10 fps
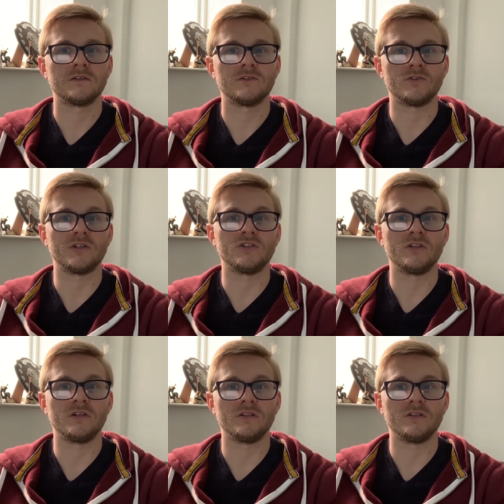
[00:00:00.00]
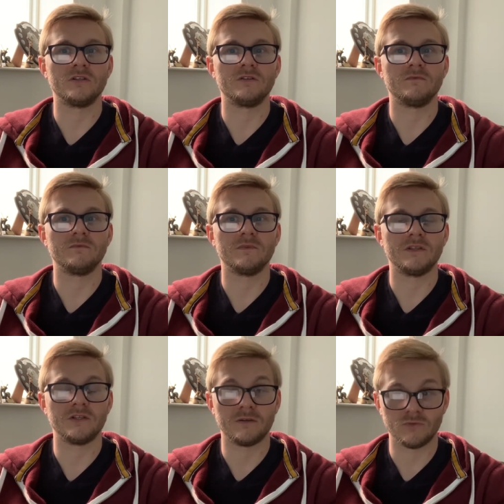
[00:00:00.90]
Sorry,
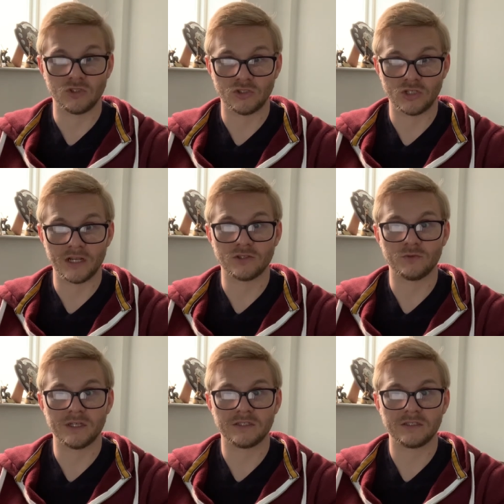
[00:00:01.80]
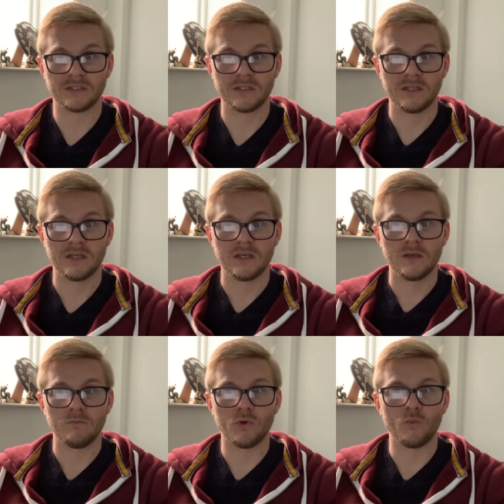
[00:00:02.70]
yeah, Jake Twist.
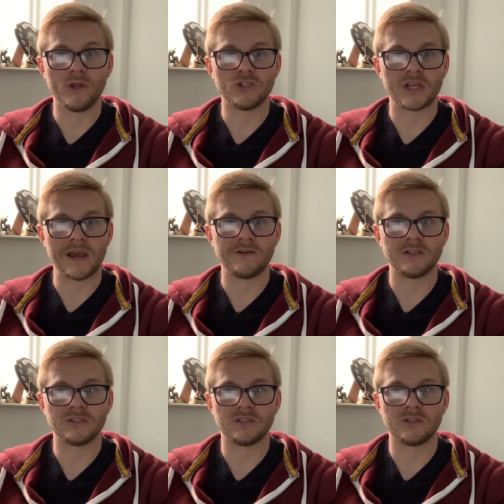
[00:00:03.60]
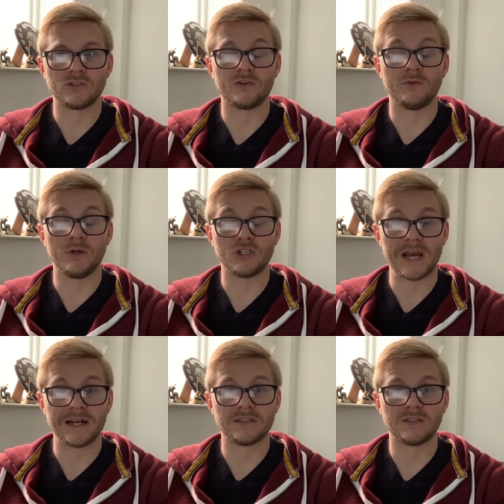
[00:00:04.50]
But which character, sorry, which
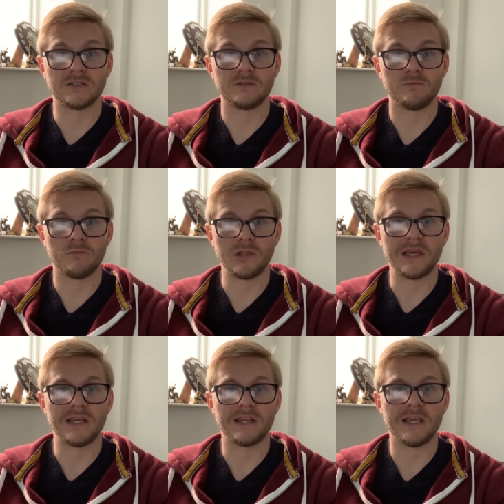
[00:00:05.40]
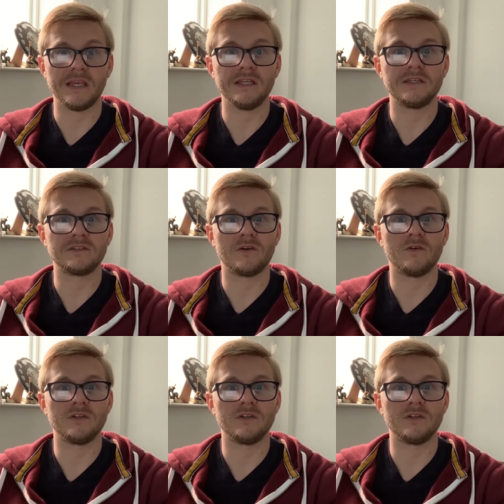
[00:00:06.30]
actor played Enos